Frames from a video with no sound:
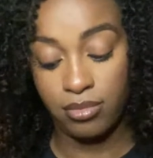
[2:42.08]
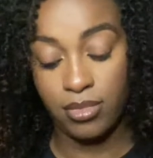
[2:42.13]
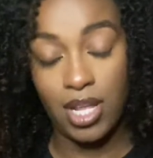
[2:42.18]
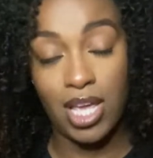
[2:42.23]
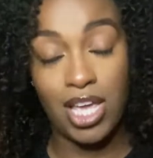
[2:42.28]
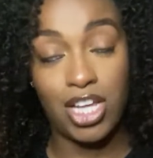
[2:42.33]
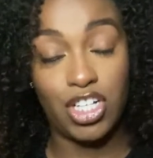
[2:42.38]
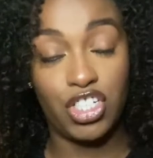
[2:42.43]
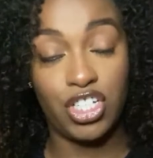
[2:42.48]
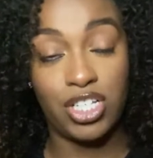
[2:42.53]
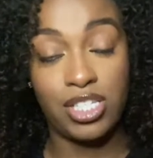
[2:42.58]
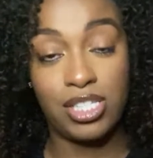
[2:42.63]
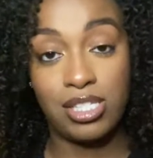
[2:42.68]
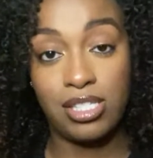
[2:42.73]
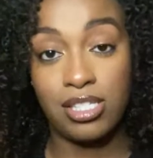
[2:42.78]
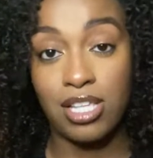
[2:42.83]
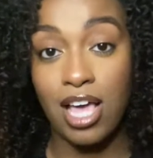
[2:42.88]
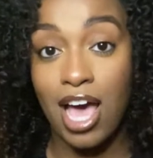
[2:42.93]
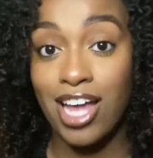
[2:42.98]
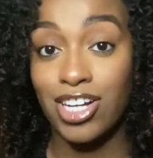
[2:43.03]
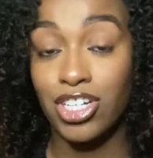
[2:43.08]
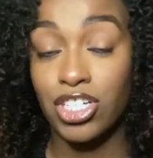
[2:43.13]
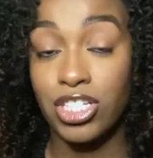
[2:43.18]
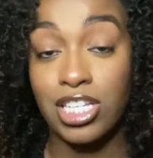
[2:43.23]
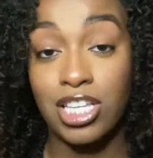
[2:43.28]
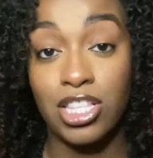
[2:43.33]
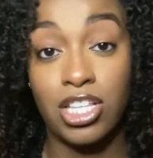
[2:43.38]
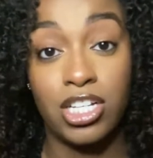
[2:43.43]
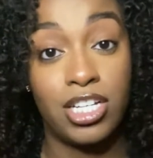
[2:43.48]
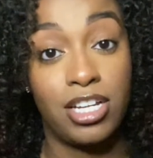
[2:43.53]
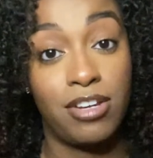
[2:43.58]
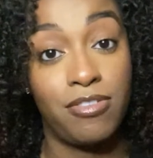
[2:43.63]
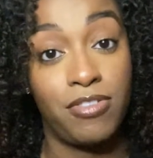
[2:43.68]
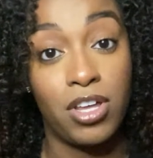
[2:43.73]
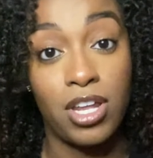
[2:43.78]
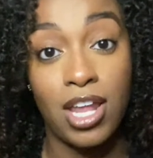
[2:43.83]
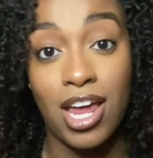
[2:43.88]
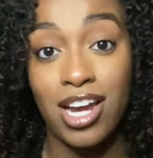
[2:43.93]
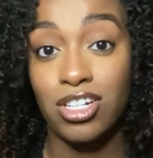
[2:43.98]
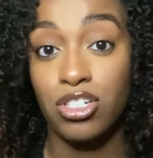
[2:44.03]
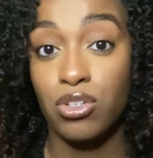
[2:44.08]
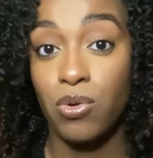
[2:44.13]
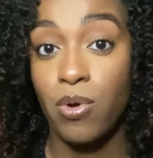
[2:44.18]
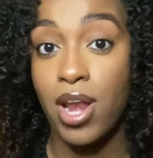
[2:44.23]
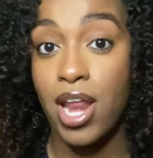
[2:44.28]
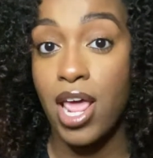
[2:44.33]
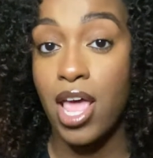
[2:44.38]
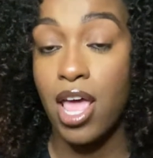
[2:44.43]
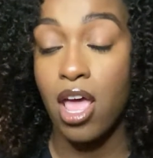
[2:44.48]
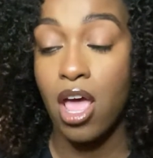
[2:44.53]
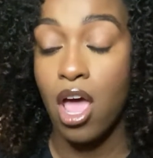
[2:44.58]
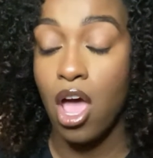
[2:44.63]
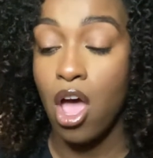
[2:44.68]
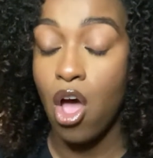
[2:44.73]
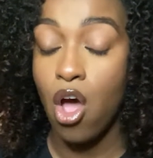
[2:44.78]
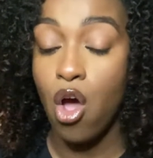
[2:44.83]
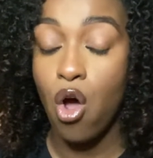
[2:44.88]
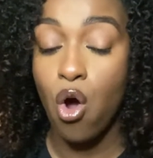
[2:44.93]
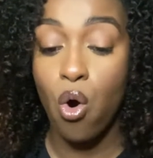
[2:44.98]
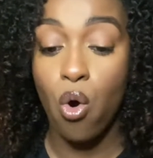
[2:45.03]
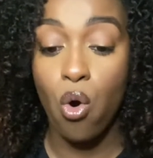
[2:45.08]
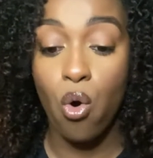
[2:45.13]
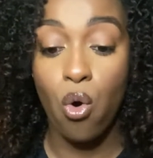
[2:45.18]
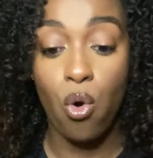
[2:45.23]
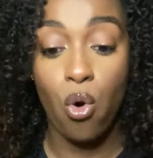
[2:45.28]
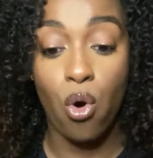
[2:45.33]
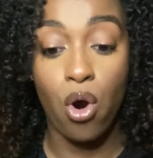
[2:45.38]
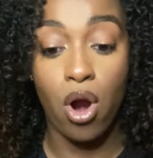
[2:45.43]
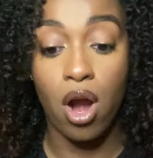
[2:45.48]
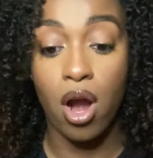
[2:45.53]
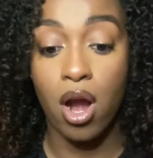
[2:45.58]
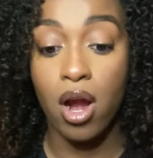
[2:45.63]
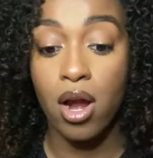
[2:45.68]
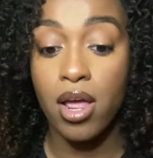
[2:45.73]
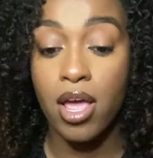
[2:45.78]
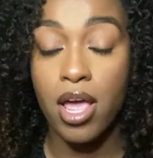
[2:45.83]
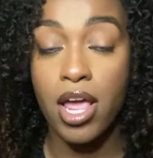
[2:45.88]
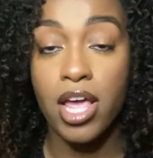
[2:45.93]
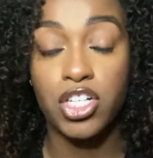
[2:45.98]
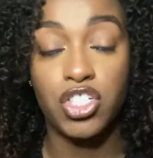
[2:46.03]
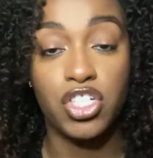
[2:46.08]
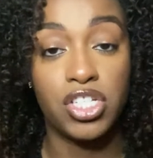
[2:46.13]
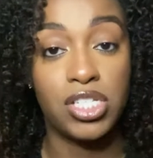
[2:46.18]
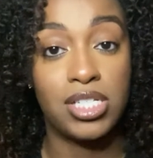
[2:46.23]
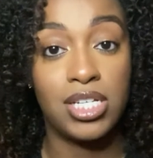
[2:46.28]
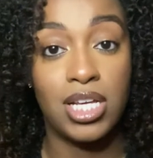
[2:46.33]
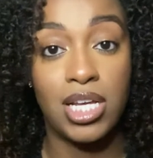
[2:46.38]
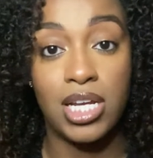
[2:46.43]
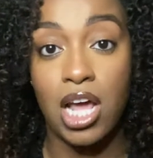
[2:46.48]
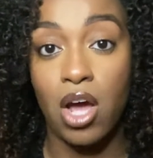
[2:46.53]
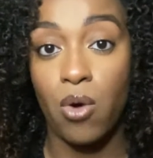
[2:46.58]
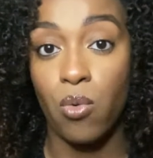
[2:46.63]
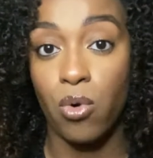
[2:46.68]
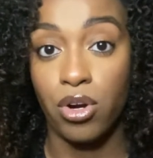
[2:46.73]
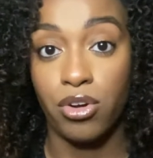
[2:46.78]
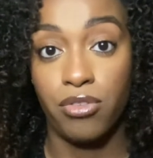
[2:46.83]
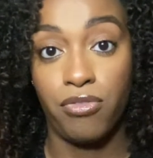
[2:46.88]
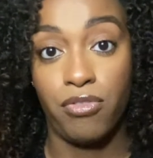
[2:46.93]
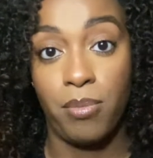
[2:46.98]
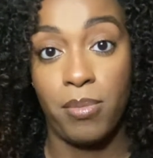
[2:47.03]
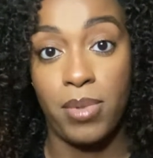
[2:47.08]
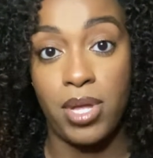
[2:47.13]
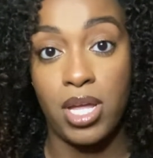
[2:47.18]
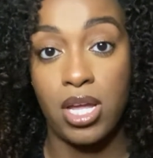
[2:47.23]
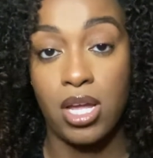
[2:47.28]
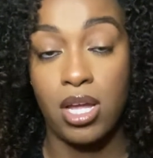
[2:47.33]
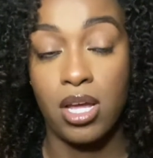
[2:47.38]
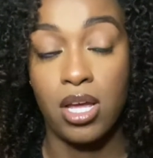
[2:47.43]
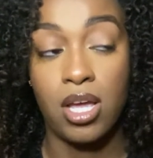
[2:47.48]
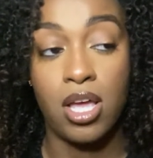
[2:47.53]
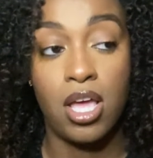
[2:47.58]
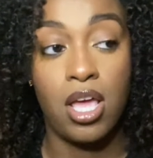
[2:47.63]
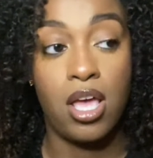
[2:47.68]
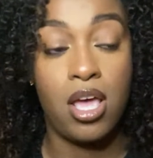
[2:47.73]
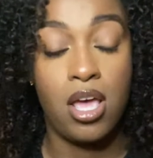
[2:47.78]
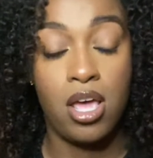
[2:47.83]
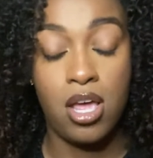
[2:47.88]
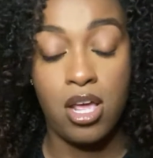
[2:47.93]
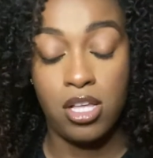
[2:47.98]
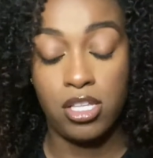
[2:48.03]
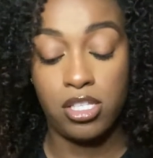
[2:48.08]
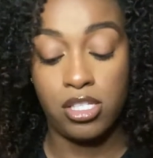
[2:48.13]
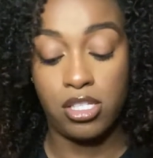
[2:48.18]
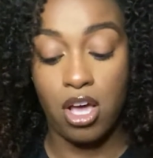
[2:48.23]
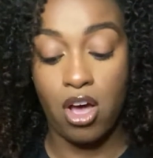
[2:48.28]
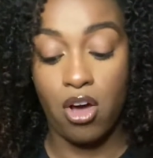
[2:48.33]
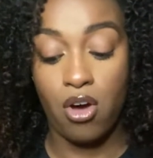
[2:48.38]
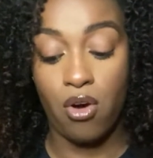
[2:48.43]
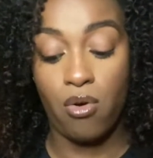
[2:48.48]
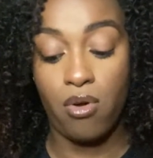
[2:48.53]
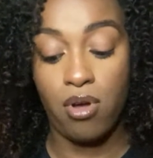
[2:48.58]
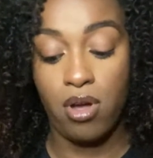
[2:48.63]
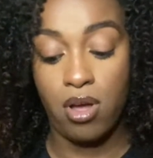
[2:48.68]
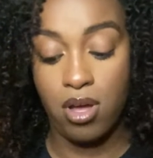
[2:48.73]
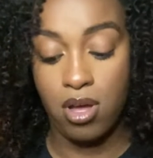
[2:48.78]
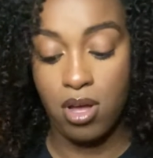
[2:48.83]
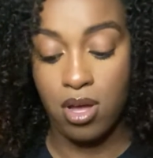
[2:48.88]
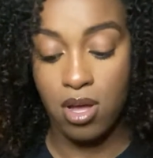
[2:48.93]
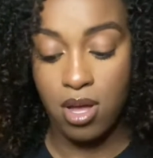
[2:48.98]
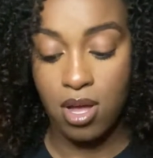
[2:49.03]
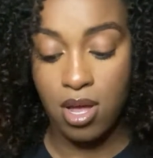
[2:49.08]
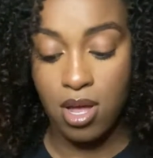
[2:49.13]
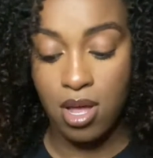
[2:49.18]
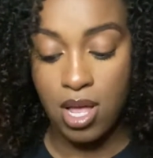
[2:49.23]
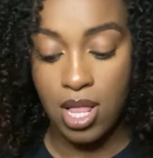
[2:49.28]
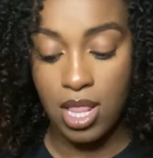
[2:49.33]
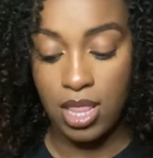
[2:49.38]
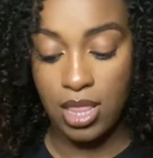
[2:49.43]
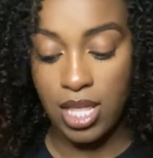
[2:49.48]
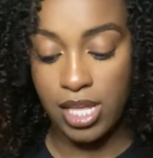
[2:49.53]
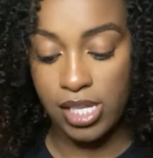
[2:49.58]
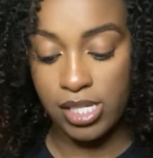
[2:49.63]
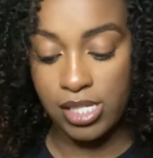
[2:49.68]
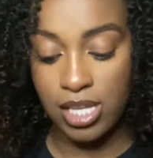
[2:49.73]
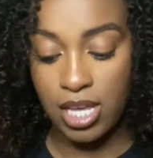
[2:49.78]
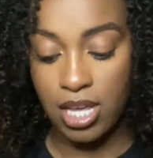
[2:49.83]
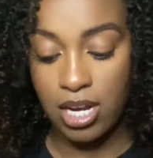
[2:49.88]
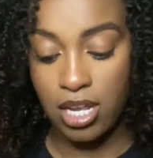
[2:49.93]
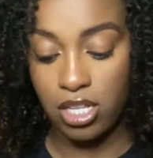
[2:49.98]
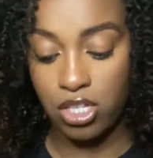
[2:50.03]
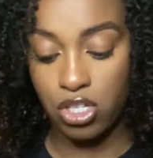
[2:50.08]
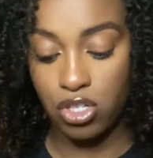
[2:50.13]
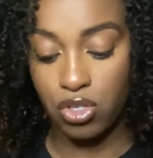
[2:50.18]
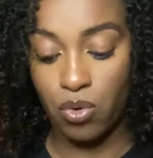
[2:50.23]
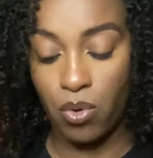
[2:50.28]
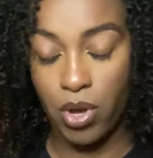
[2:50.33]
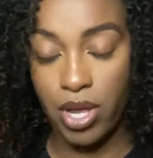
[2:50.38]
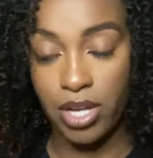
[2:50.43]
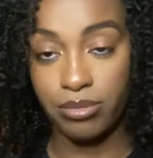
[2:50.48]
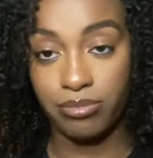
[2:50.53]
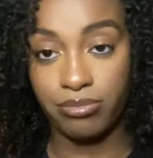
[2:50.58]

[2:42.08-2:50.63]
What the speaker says: I just either didn't feel like doing it or it just did not work for me. So let's get into it.